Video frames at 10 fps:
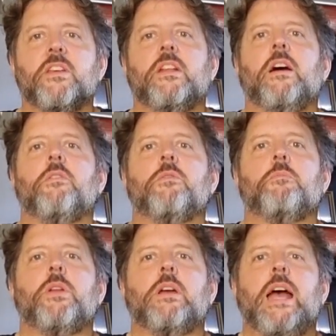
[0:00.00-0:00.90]
you know,
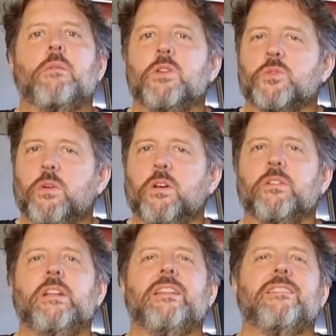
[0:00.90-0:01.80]
putting aquaswell
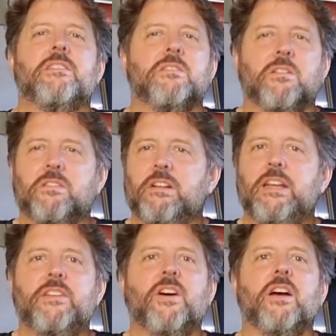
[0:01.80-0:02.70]
on it's not
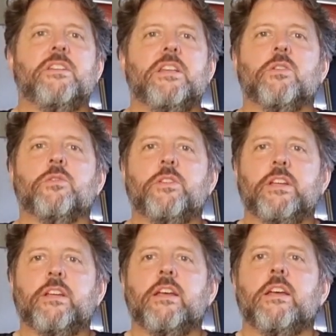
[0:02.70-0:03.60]
really the ideal
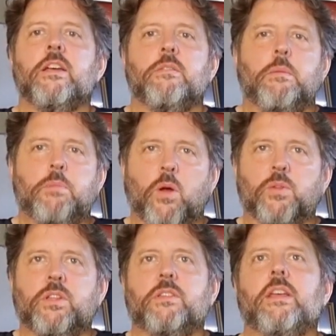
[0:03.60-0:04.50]
thing. The
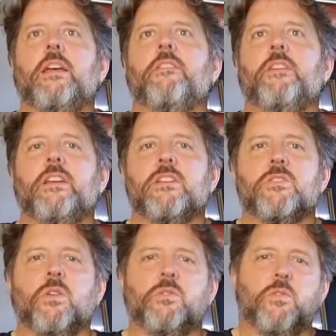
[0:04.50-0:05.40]
planted tank thing is
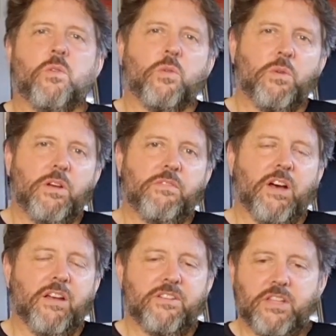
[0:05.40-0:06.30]
not always the
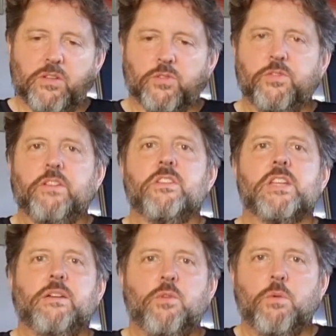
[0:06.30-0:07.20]
ideal thing. There's
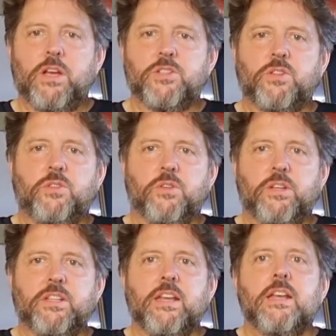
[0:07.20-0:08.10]
other ways to do
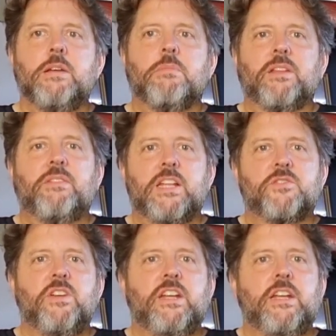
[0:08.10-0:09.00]
it. But that's
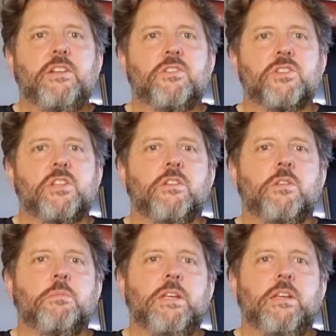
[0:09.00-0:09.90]
very interesting
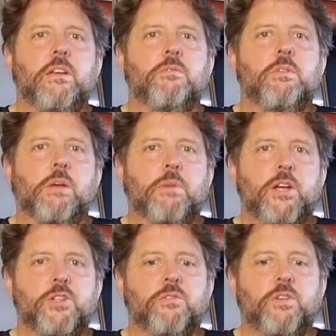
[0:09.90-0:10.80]
to me,
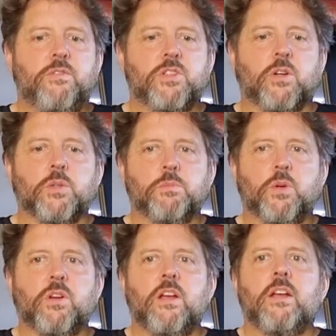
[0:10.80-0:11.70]
paging through this old
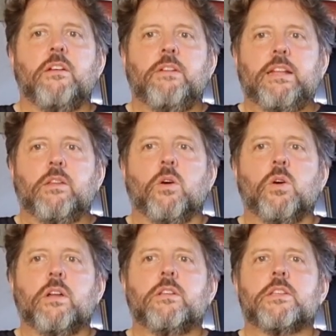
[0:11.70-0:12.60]
book, that
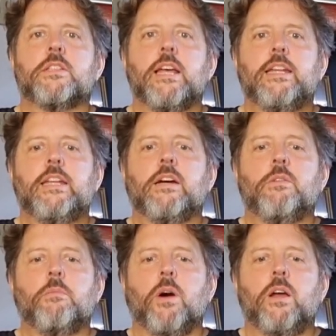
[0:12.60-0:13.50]
whole understanding of
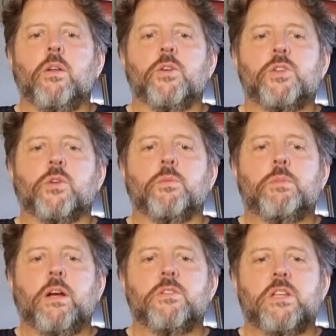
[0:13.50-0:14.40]
the biological
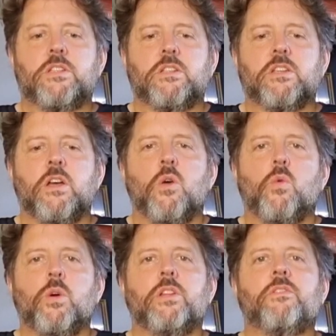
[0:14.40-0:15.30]
processes
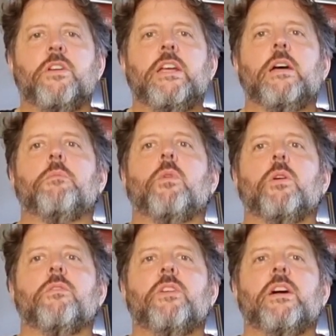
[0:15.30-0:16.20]
weren't there
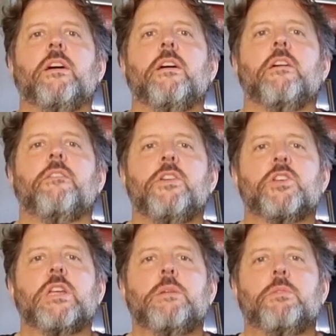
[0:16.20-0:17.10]
among the
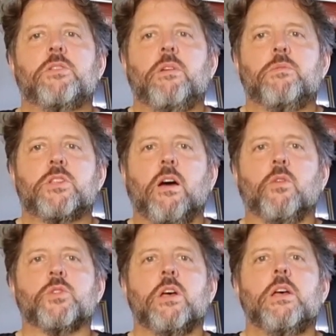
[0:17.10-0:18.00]
fish keepers
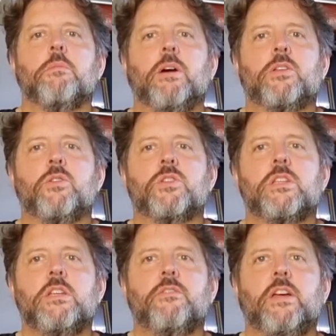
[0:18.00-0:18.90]
themselves. But you
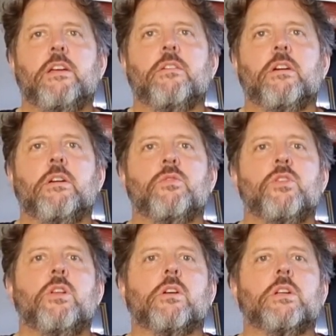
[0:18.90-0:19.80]
see there, if
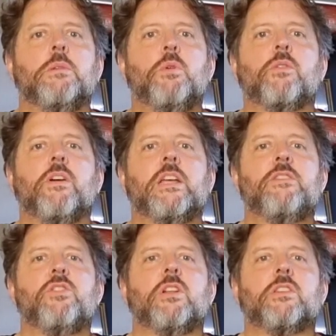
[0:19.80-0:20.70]
you look in the book, they
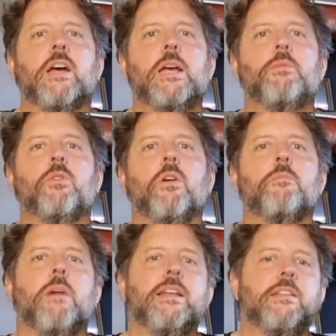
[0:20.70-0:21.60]
give you a table
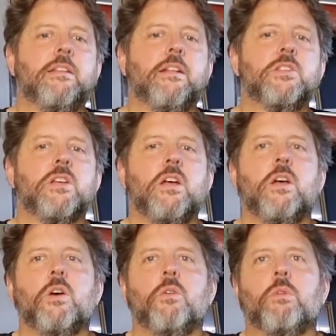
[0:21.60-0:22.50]
of maintenance.
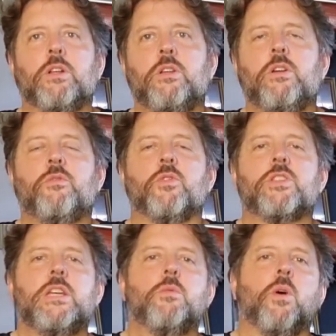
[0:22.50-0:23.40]
What do you do for
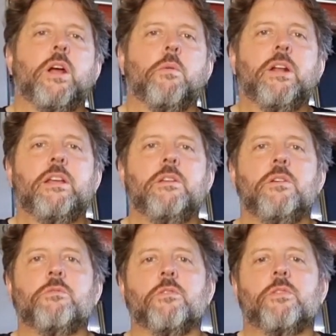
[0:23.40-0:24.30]
seawater? What do you
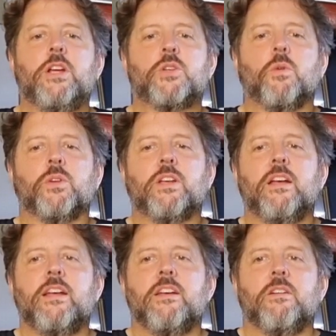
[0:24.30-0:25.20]
do for freshwater?
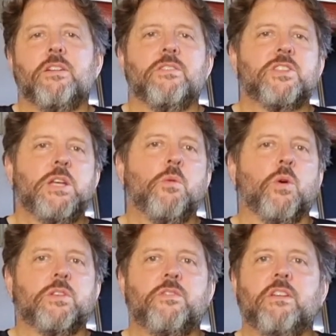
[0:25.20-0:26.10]
In the
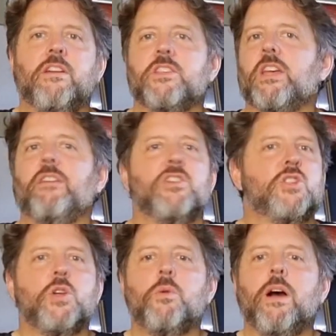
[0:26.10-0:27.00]
seawater thing, they say there's
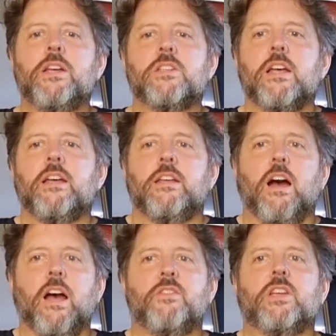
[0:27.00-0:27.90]
2 ways.
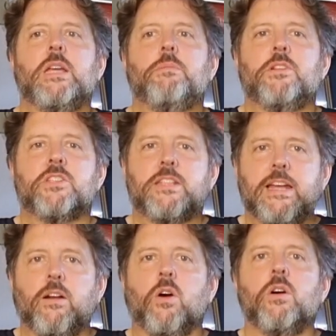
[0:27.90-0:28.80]
Either keep it
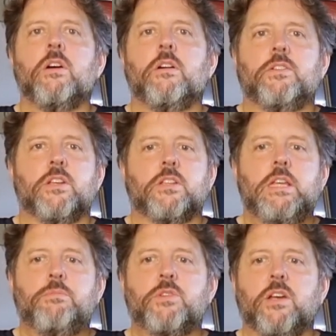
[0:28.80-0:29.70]
sterile, just
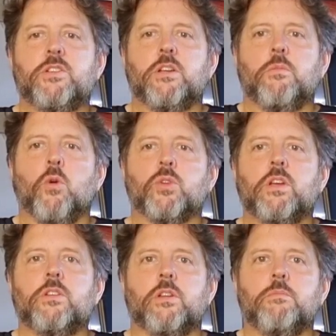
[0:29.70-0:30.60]
keep changing the water
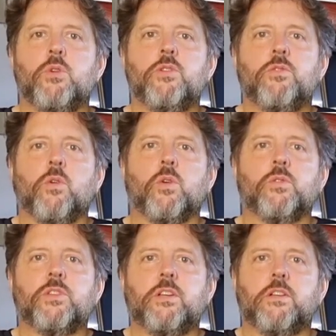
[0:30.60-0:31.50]
and remove all
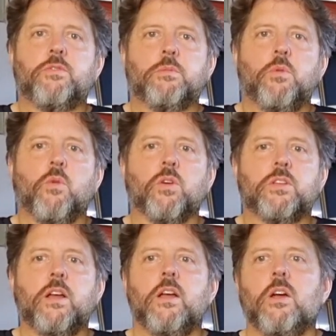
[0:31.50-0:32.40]
the dirt from the
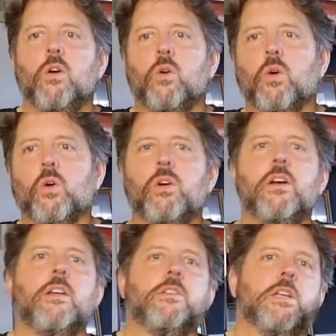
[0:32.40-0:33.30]
water, or
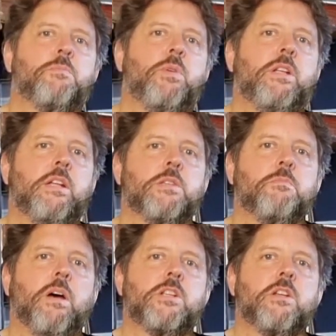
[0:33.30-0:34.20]
just put in as
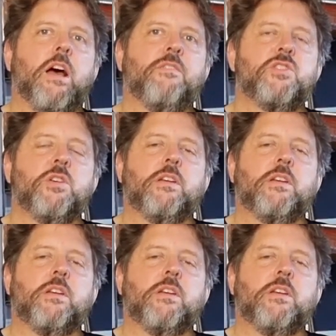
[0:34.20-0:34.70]
much life as you